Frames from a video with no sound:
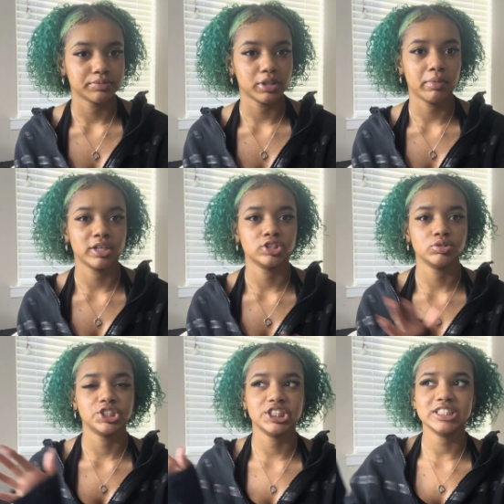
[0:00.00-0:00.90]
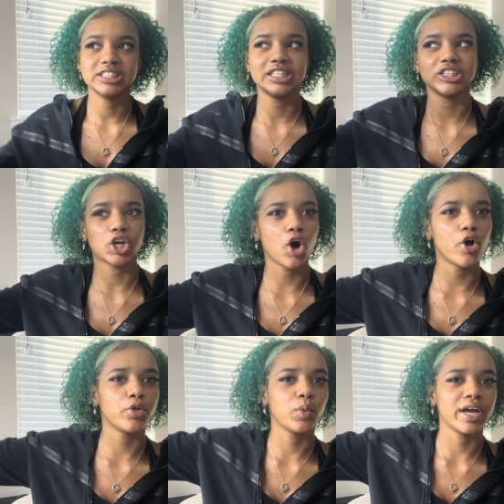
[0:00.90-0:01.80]
Now, mind you, she sits
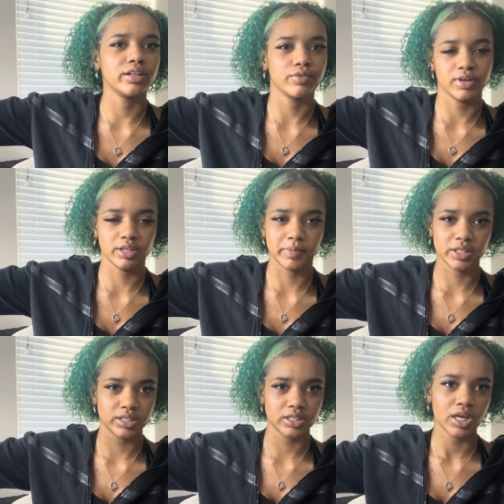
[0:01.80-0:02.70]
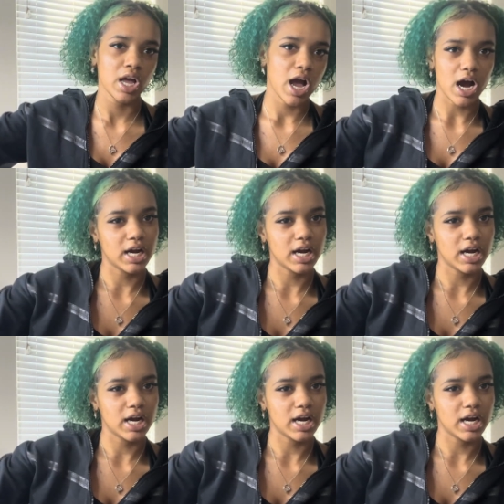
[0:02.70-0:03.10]
all the way in the front of the bus. I